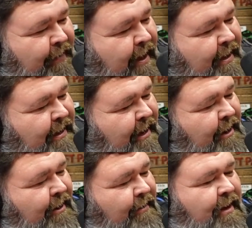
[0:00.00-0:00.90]
That's
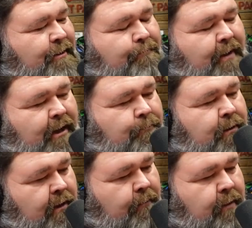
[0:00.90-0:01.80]

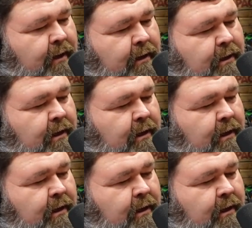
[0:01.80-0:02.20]
been the biggest